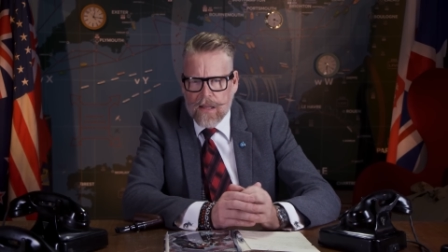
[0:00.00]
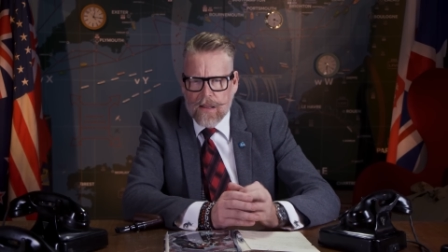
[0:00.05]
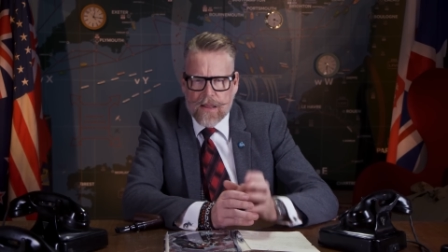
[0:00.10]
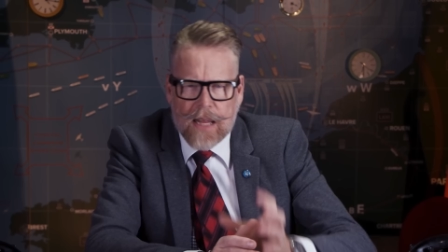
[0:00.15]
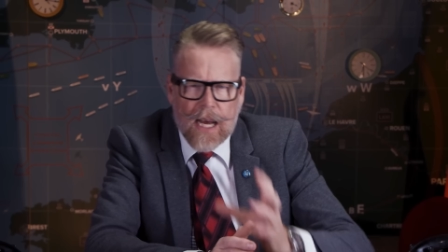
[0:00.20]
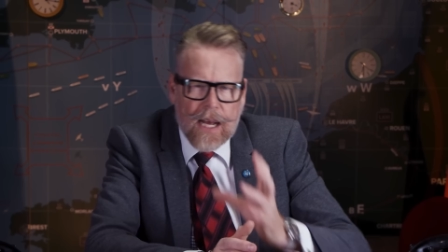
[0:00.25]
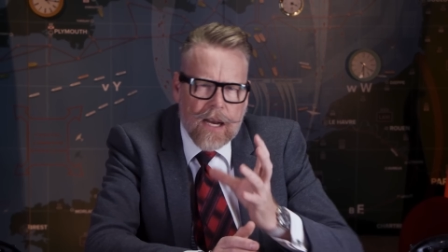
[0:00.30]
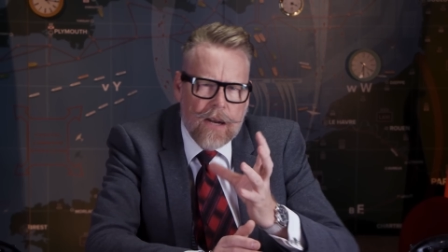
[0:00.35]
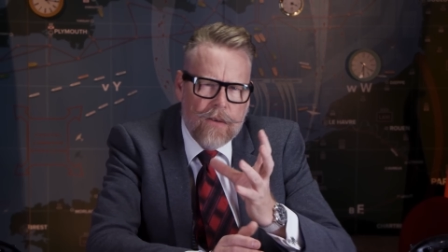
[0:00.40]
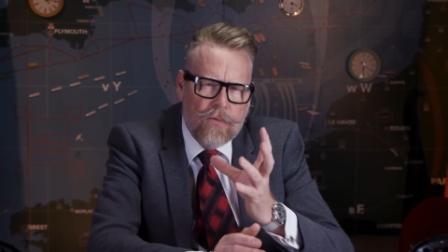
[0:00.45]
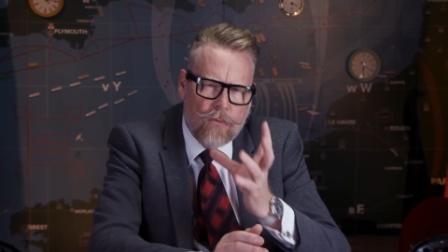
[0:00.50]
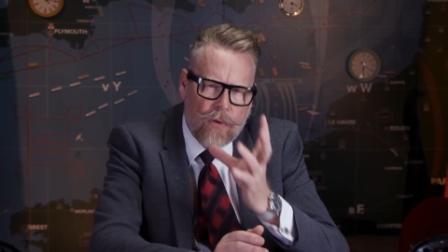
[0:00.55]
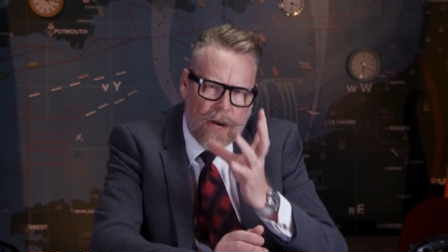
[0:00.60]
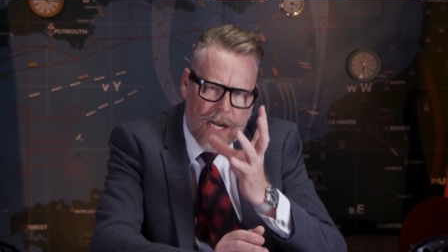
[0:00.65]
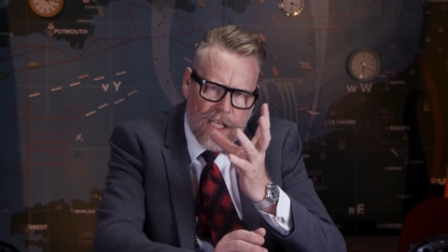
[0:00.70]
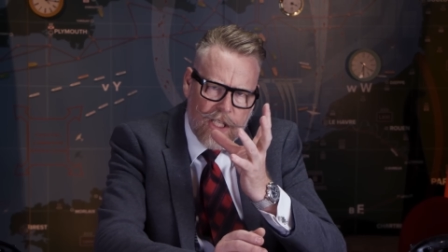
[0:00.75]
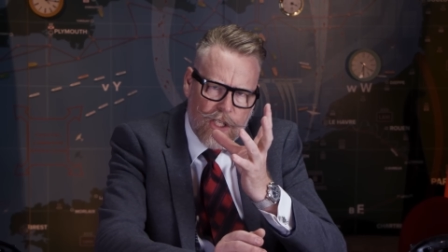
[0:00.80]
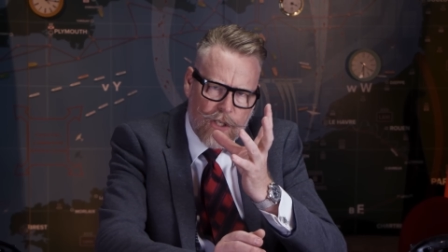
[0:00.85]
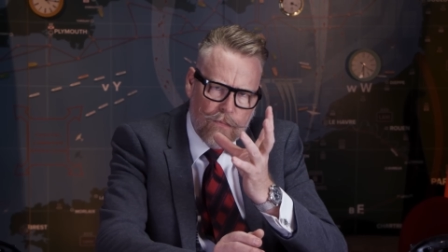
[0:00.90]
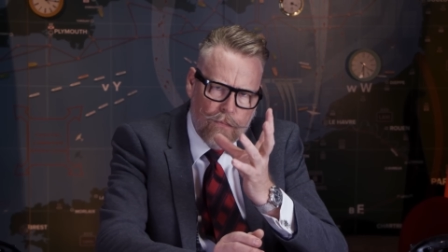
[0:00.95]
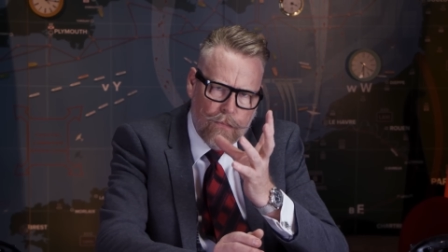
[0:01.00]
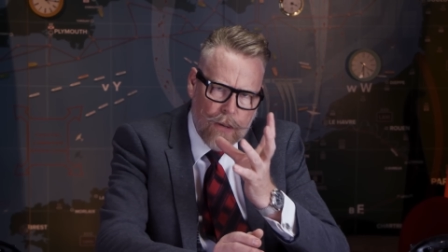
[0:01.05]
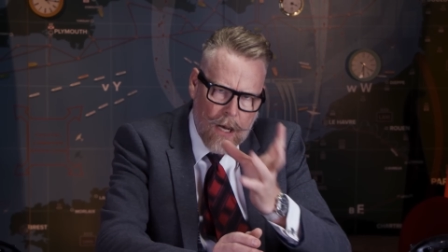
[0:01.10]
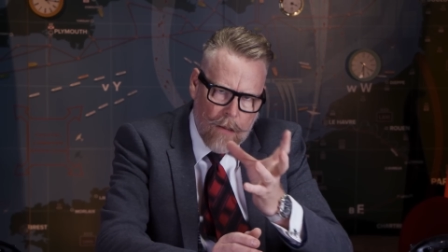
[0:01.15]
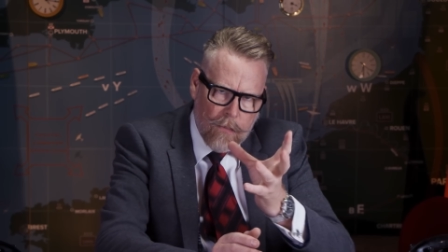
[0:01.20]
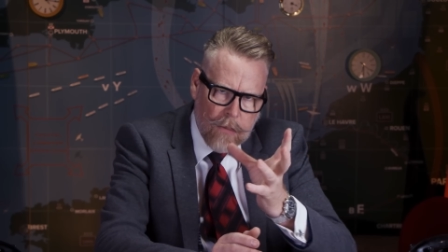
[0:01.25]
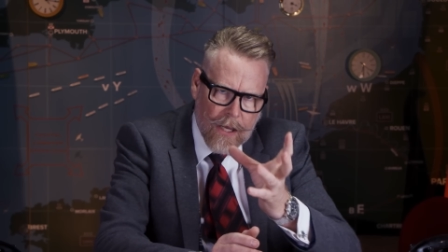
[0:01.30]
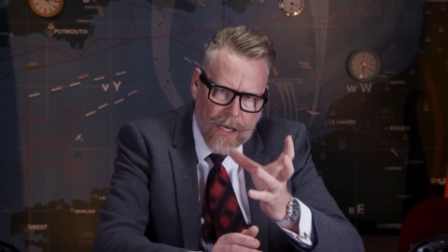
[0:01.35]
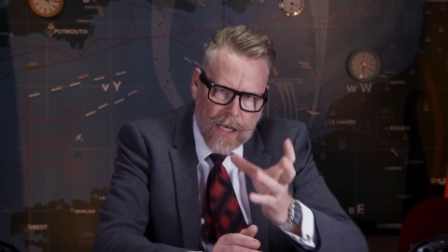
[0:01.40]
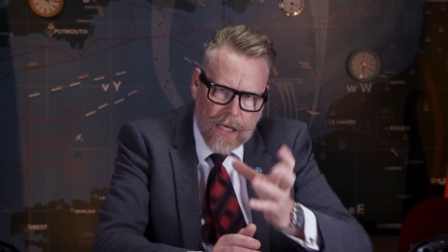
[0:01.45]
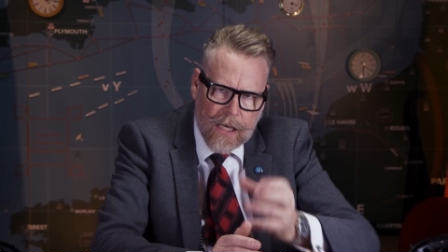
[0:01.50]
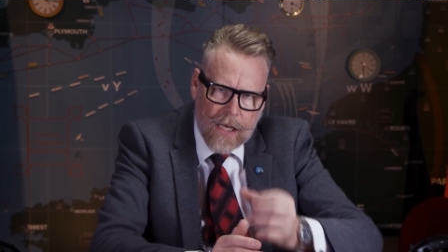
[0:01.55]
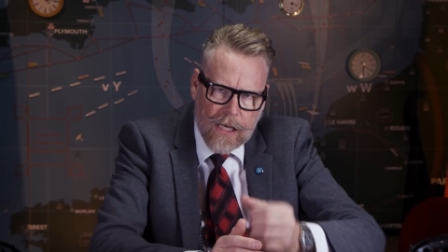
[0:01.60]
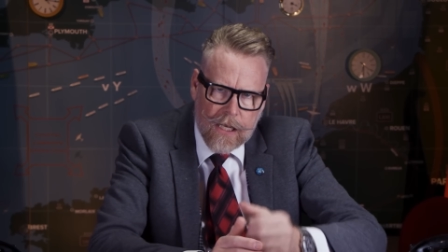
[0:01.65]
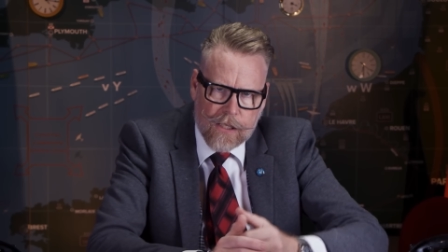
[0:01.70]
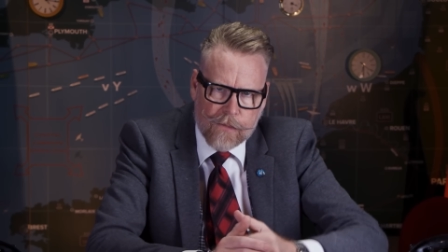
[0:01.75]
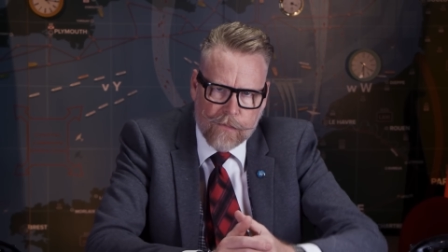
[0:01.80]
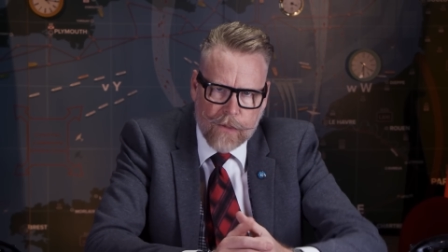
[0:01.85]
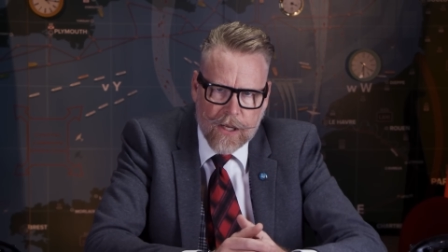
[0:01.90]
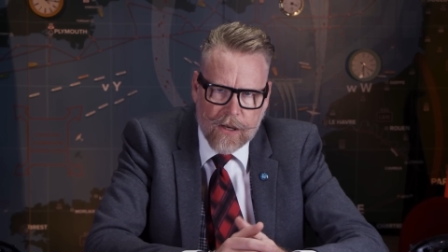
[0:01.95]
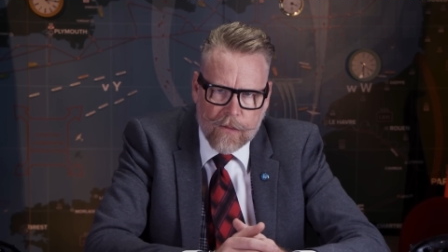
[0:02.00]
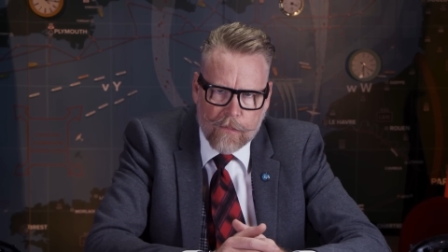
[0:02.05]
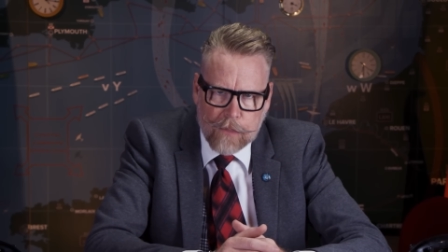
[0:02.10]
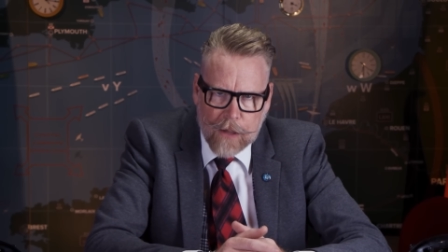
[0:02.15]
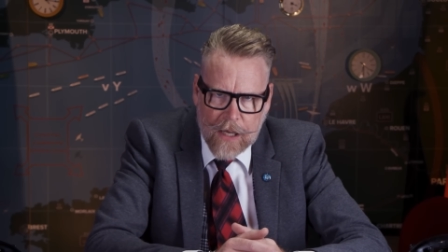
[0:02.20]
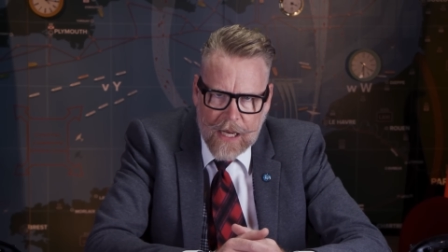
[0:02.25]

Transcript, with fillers: That enraged public has been